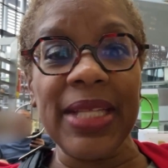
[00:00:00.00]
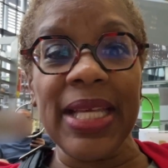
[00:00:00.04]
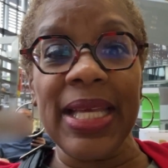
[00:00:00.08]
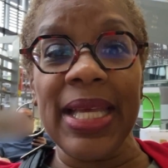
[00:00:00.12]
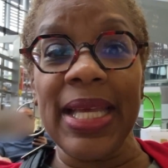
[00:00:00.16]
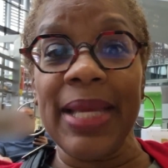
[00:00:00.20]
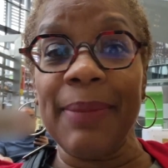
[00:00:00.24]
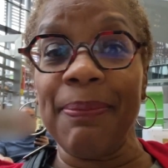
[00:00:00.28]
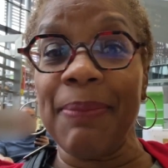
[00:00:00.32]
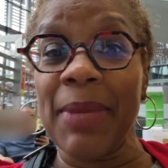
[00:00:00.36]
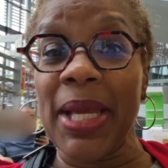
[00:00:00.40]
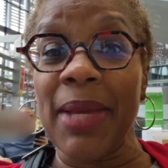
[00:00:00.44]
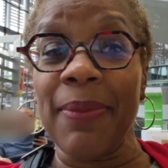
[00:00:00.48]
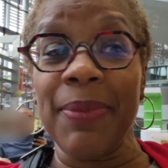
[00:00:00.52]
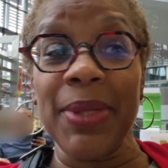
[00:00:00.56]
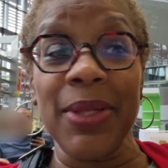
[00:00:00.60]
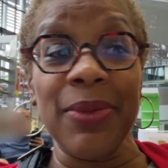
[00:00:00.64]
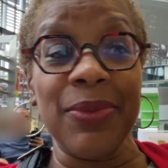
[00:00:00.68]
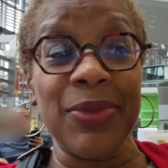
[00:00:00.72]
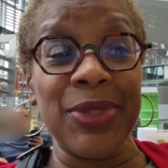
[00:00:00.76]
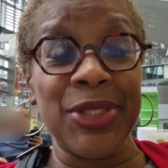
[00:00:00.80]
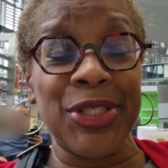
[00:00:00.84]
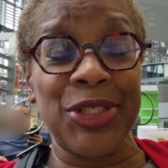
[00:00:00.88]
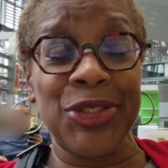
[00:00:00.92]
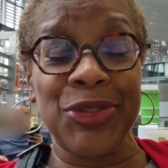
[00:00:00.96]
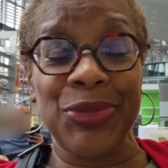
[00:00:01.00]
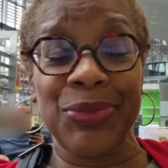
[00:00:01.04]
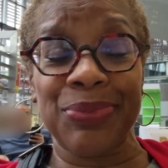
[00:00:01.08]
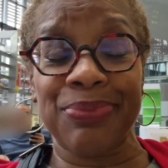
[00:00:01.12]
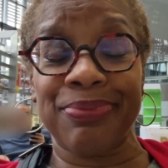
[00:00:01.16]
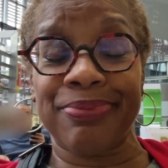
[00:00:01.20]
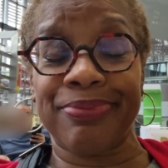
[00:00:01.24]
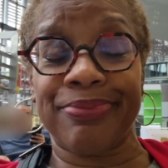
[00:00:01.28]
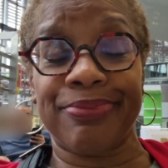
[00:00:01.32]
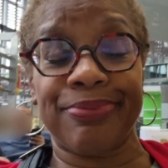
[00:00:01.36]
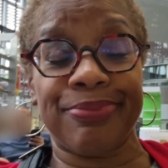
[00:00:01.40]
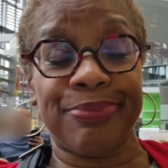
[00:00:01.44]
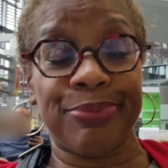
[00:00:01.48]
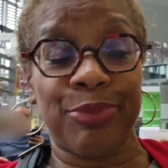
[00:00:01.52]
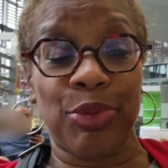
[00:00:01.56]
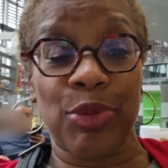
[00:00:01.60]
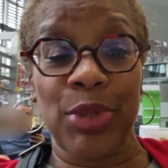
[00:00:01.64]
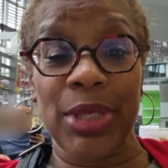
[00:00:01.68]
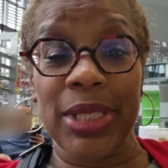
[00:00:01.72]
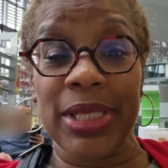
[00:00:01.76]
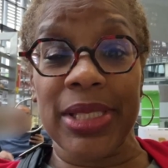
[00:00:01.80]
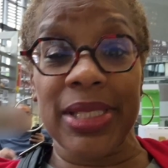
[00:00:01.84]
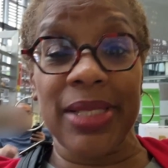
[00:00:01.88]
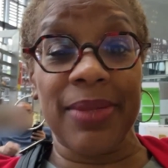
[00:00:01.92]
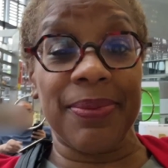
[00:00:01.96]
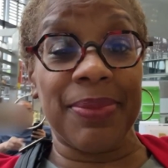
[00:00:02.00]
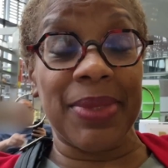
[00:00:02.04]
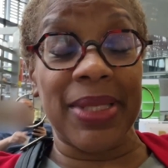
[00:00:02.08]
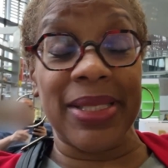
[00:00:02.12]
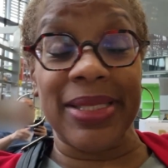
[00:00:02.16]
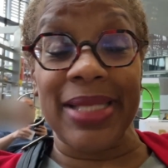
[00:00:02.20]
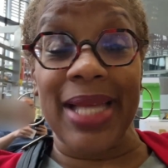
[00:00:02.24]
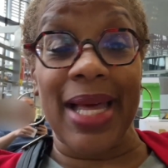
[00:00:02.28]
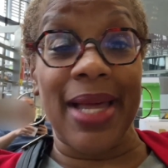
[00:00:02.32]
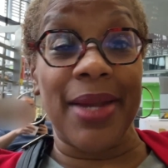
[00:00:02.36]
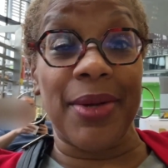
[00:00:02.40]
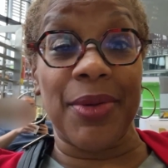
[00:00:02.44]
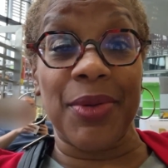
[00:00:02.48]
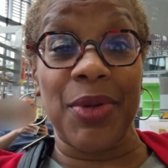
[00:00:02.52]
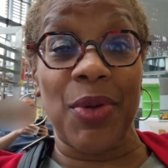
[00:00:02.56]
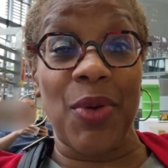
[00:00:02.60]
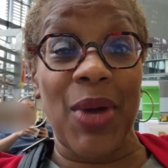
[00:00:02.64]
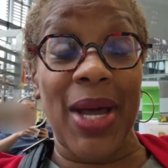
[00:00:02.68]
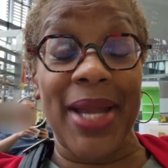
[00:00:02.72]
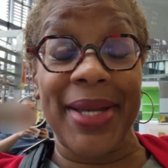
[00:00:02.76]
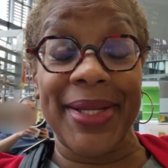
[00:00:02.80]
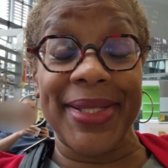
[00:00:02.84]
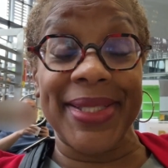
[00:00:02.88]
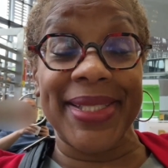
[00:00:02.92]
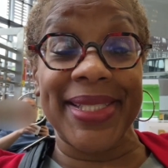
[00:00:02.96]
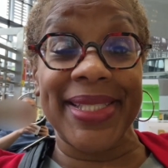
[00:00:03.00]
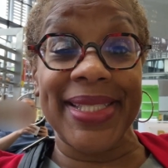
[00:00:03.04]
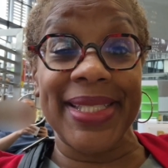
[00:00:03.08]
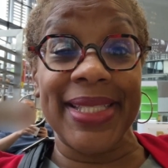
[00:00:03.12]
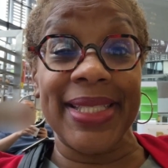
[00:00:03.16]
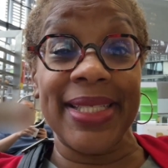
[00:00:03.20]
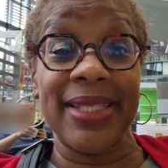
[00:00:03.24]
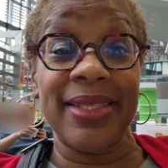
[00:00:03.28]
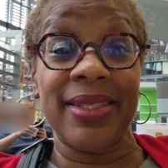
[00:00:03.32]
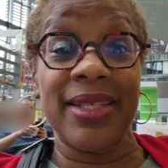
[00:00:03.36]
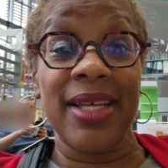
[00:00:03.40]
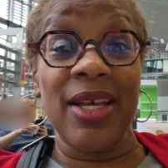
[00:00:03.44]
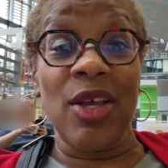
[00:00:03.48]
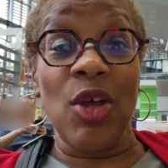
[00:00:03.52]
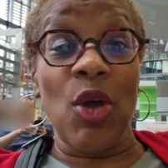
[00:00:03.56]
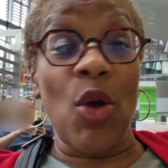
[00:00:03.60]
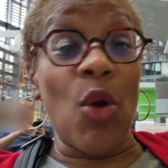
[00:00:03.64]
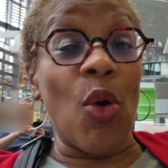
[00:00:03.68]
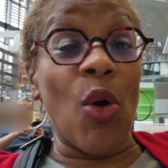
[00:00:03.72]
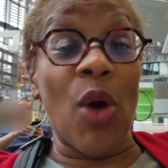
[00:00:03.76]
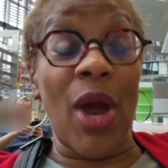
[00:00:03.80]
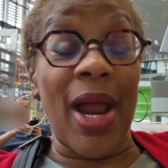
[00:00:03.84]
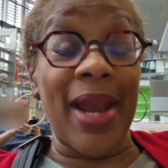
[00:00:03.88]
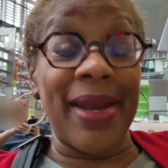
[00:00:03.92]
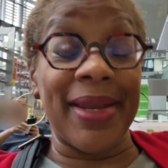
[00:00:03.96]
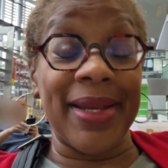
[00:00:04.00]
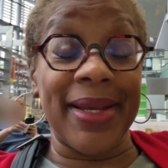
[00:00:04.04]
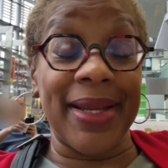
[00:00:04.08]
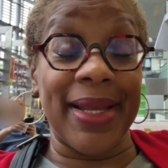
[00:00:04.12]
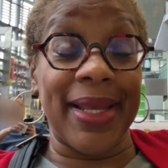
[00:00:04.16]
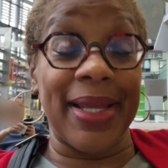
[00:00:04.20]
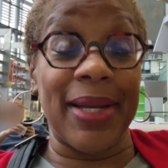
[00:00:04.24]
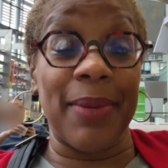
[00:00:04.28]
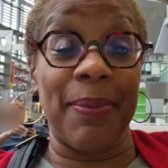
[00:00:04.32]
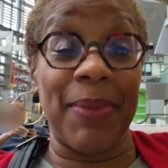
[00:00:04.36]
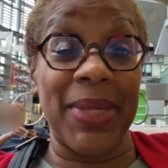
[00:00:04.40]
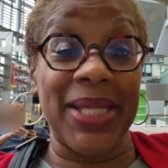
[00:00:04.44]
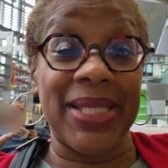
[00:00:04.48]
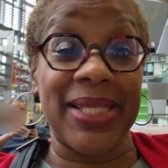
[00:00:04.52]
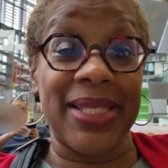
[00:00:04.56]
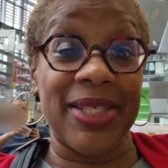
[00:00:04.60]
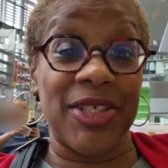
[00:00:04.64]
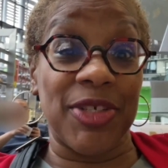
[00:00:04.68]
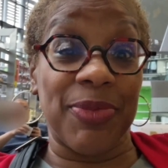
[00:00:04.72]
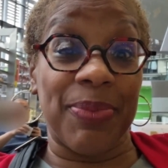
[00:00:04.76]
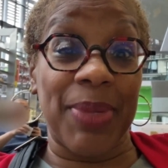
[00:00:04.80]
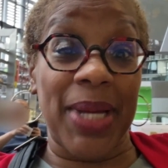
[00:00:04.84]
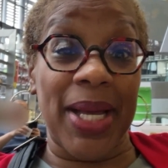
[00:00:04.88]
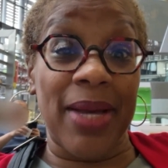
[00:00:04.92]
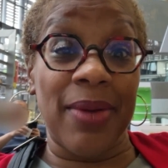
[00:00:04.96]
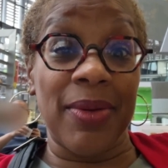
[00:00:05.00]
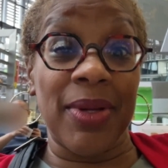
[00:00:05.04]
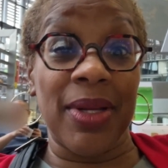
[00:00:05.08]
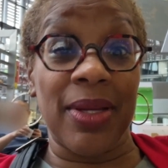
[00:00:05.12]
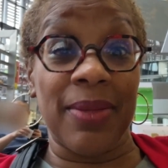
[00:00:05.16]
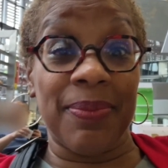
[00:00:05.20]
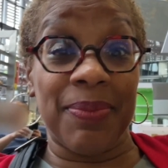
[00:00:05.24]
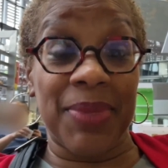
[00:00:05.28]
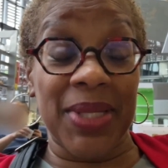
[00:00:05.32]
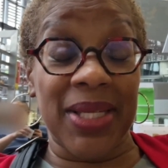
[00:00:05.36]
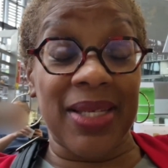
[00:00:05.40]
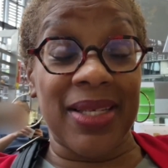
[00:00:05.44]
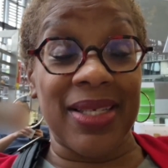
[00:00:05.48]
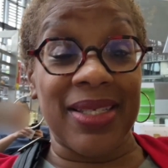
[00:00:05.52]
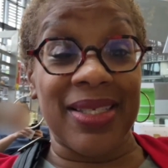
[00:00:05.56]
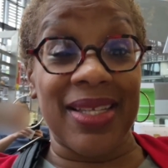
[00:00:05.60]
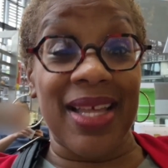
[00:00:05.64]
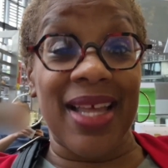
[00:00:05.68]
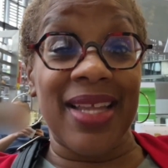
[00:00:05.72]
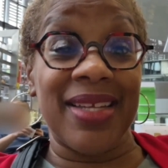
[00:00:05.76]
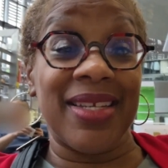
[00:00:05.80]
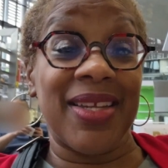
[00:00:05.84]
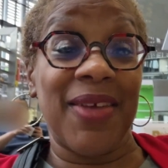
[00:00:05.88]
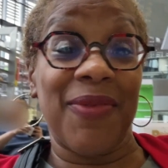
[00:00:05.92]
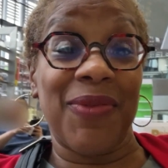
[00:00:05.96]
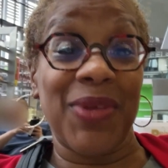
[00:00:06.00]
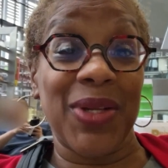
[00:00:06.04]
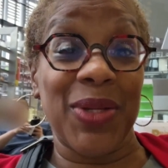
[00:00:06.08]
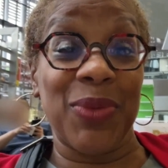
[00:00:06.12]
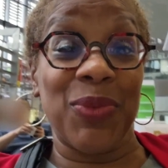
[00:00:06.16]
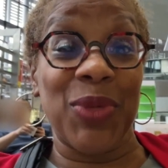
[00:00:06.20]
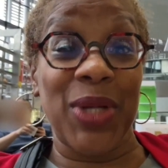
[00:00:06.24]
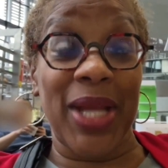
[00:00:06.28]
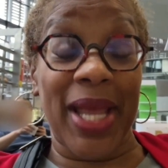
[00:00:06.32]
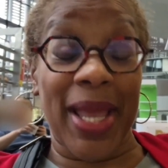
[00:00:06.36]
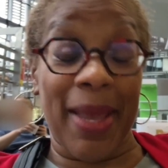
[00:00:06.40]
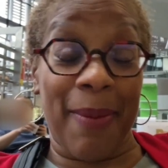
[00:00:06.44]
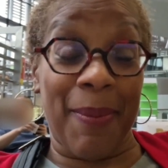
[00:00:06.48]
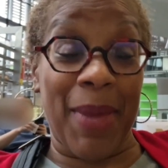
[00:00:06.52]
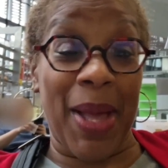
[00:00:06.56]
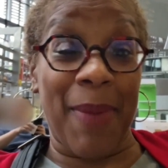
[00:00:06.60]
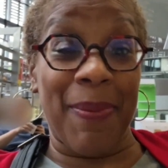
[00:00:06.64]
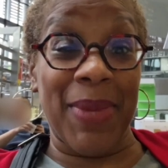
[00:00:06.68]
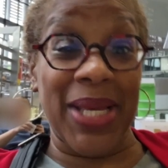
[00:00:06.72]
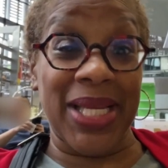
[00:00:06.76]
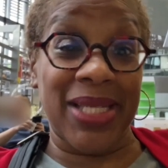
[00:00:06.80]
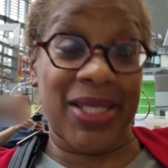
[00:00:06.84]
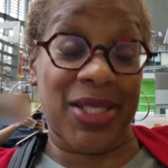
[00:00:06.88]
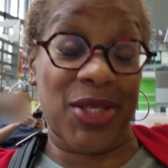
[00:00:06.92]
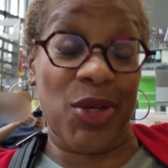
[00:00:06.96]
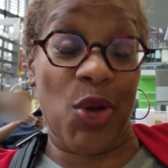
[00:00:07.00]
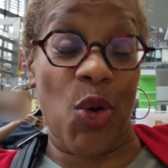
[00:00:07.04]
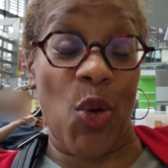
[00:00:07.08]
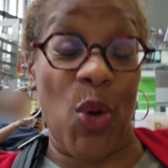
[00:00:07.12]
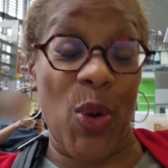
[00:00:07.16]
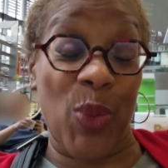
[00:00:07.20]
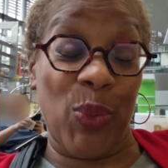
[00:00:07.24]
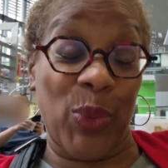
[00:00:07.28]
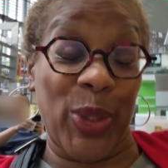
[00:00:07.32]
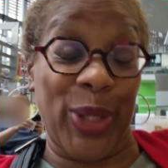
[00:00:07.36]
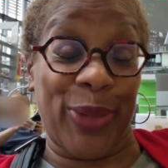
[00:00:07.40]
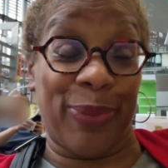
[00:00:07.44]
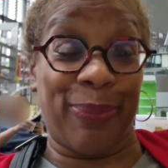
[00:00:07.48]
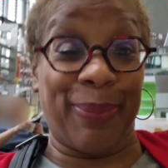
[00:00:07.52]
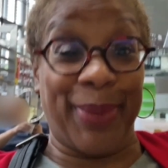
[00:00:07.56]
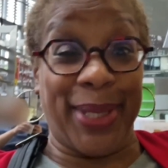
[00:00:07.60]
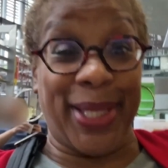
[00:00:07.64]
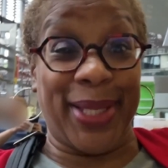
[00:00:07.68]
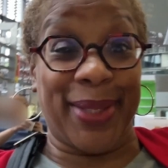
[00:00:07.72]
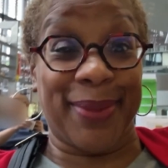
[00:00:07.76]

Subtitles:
and maybe it was printed someplace. I don't know. I didn't see it, or I didn't get a message about it, because I definitely would have had my MasterCard with me.